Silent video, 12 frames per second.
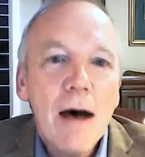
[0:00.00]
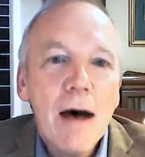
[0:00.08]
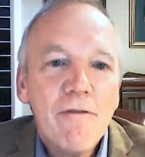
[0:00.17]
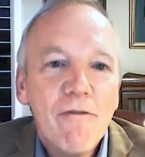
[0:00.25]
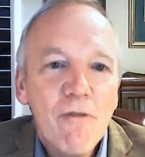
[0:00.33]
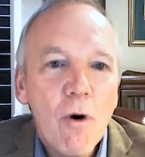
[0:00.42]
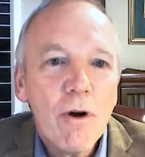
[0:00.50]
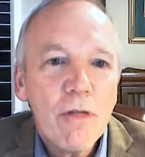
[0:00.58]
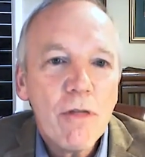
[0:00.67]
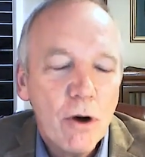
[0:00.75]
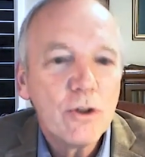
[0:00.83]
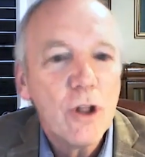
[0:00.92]
for
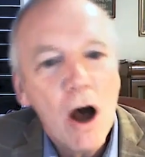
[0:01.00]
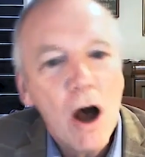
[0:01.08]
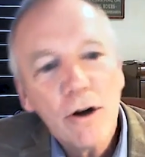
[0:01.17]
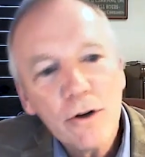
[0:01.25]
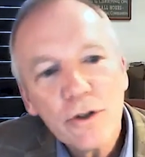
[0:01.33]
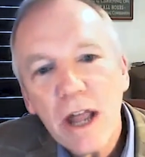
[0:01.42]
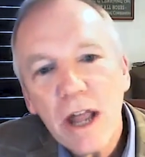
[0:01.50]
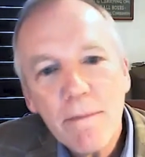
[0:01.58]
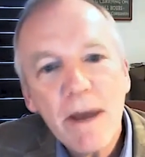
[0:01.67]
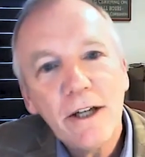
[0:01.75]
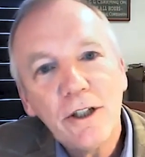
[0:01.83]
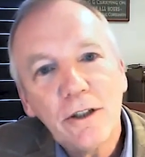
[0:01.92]
those longer stay
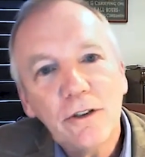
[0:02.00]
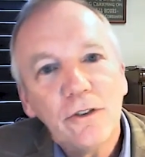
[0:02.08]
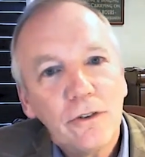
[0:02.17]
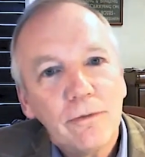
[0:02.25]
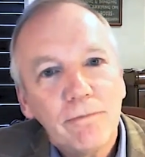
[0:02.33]
patients.